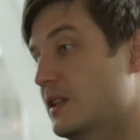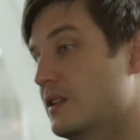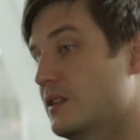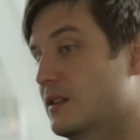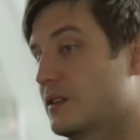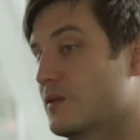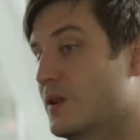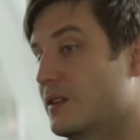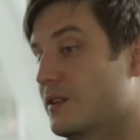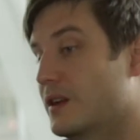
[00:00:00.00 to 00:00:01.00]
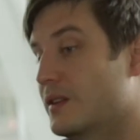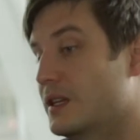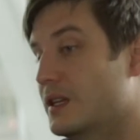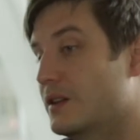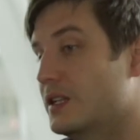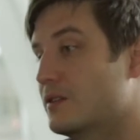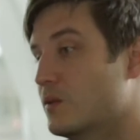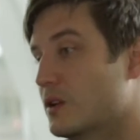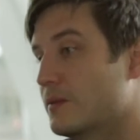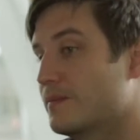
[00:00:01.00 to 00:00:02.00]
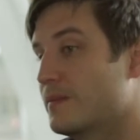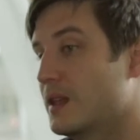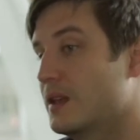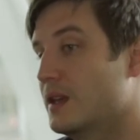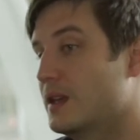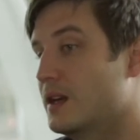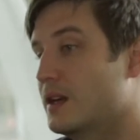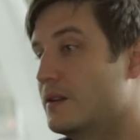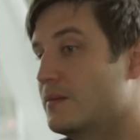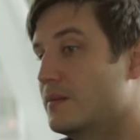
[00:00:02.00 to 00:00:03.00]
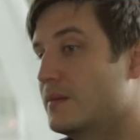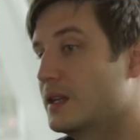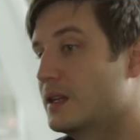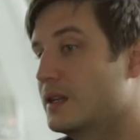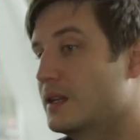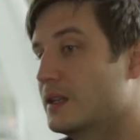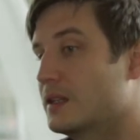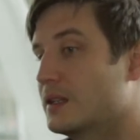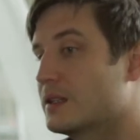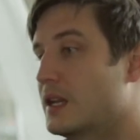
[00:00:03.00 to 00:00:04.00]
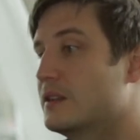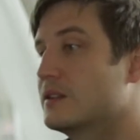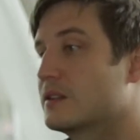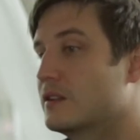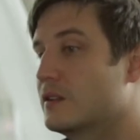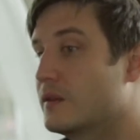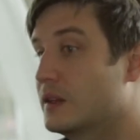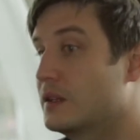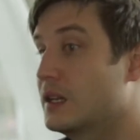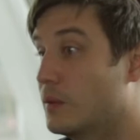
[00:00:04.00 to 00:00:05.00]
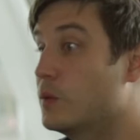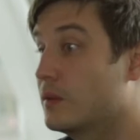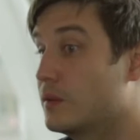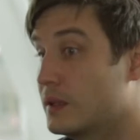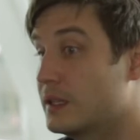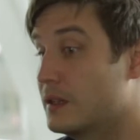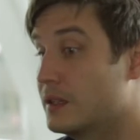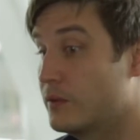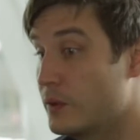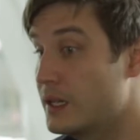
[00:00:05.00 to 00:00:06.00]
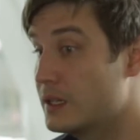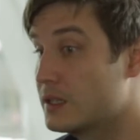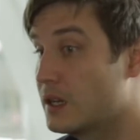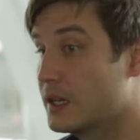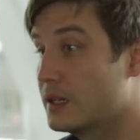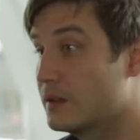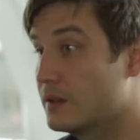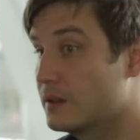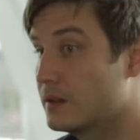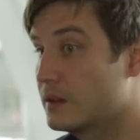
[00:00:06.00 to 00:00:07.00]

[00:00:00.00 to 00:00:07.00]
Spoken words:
issues that run throughout the year, and each one tends to sort of, yeah, well is really designed